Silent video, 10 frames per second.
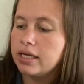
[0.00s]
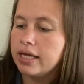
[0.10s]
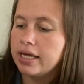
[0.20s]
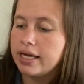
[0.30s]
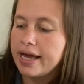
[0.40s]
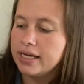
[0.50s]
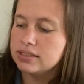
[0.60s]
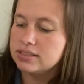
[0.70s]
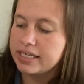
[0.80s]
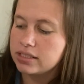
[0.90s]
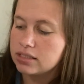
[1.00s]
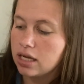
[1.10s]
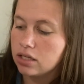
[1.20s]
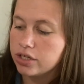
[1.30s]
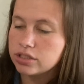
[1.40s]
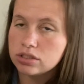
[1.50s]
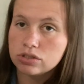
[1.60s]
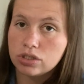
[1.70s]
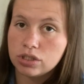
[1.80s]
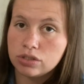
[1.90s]
it has 6 colors,
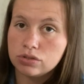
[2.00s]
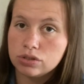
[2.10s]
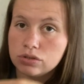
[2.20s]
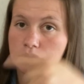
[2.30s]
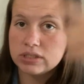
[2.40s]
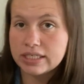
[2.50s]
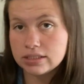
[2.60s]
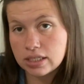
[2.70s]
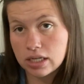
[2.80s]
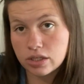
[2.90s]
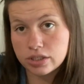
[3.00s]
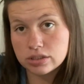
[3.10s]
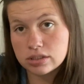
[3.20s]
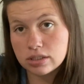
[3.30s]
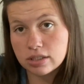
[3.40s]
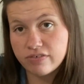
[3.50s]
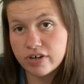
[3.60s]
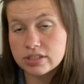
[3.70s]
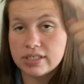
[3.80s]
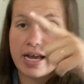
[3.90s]
so you do 6 colors the
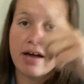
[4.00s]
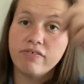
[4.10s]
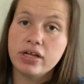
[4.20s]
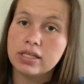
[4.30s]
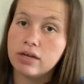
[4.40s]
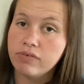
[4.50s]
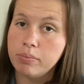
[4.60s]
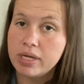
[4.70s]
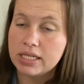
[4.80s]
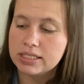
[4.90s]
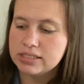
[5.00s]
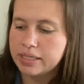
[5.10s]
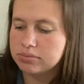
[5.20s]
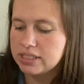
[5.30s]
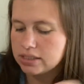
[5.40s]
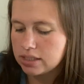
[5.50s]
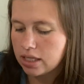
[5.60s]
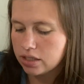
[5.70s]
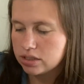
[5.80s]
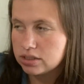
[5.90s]
first half and then repeat the same 6
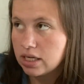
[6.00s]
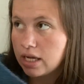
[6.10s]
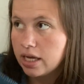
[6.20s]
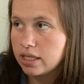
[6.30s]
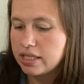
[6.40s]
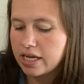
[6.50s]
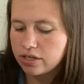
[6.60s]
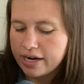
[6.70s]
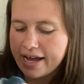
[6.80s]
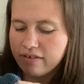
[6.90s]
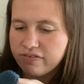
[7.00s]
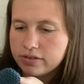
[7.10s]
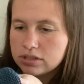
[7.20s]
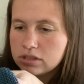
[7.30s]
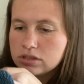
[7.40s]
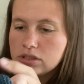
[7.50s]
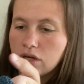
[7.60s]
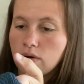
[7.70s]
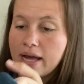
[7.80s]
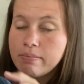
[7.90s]
colors the other half.
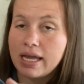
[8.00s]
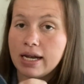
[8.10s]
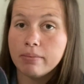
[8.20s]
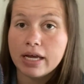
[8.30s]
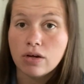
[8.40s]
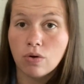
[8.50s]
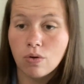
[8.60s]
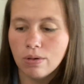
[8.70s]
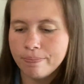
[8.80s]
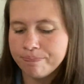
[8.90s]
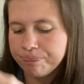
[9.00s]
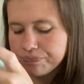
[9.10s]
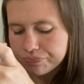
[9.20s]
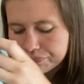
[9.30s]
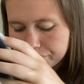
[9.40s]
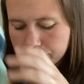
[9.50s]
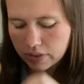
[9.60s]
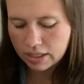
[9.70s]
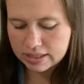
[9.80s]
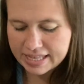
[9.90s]
So I made it my goal
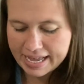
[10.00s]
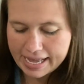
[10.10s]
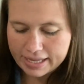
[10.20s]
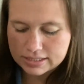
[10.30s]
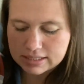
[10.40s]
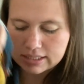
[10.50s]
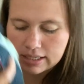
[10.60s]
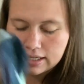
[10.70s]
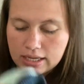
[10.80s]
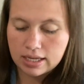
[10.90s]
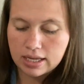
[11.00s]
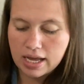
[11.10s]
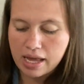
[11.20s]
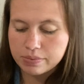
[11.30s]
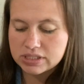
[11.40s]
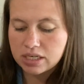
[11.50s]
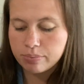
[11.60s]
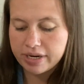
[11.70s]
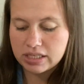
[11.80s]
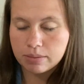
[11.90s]
that I was going to
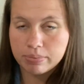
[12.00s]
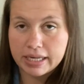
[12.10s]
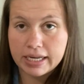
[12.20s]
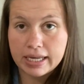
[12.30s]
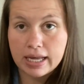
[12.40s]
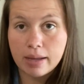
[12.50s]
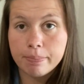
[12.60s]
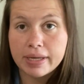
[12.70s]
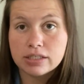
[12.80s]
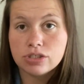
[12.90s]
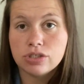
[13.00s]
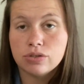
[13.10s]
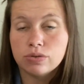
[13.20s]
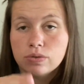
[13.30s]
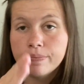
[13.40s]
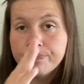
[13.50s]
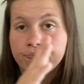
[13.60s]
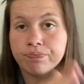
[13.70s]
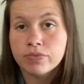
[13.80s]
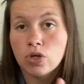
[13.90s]
break the blanket up into
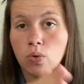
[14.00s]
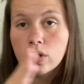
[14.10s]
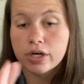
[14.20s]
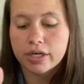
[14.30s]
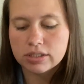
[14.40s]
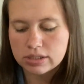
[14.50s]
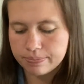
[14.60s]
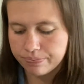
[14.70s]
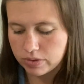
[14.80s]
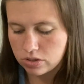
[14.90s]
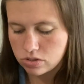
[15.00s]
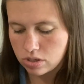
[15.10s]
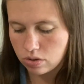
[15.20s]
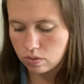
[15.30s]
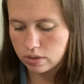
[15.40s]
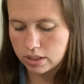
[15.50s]
quarters. So